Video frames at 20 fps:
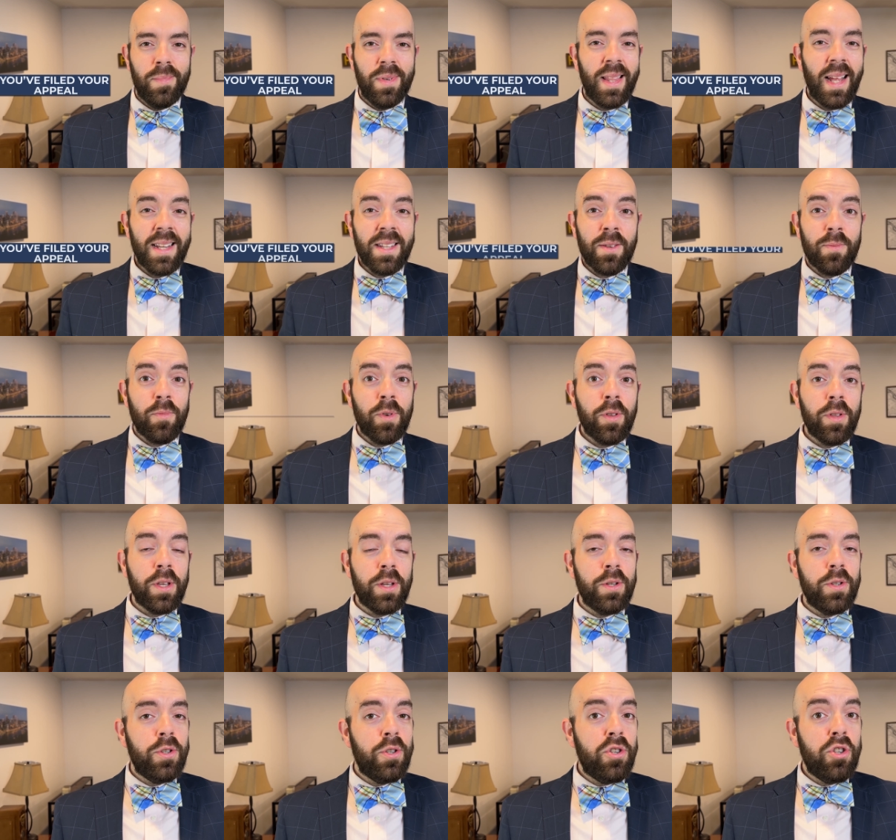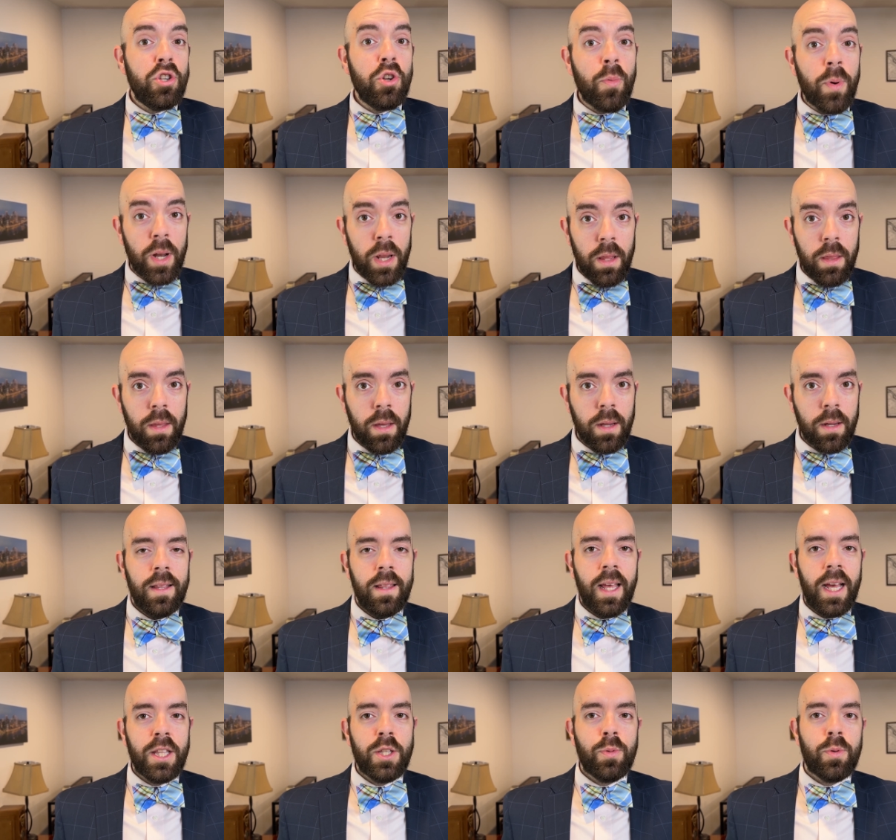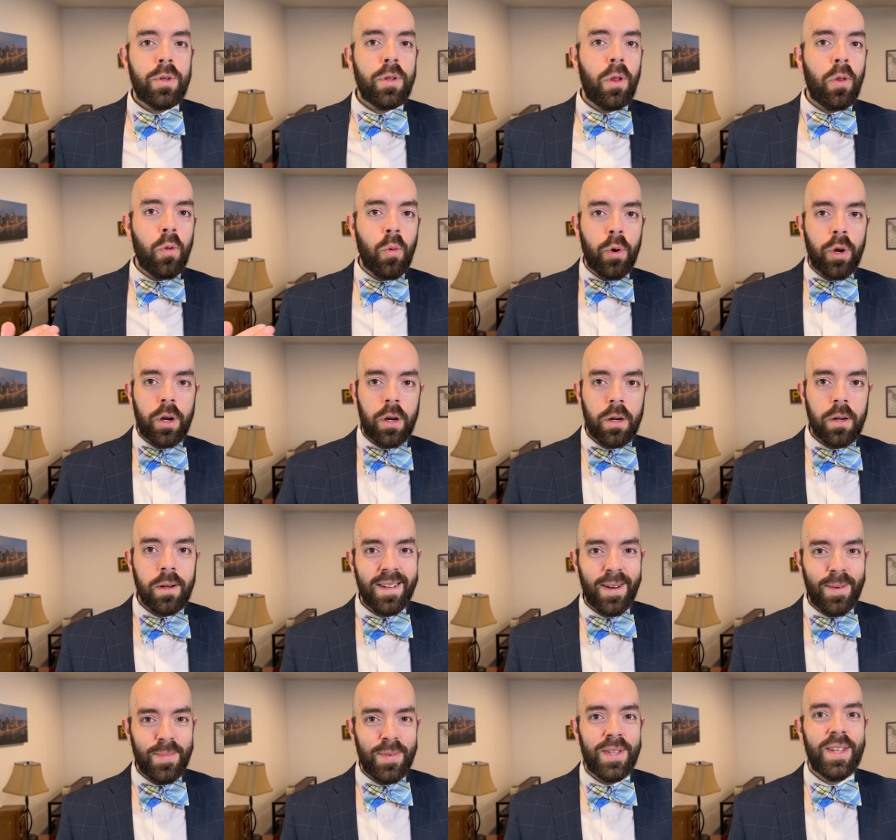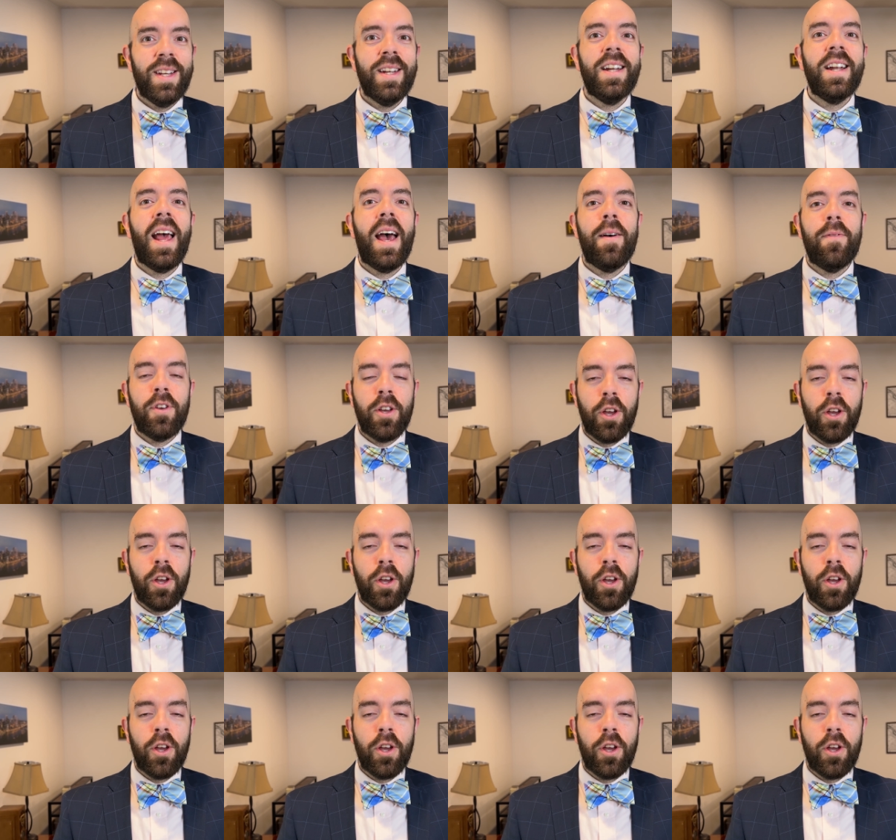But that doesn't really do anything. That's where the lawyer comes in, and having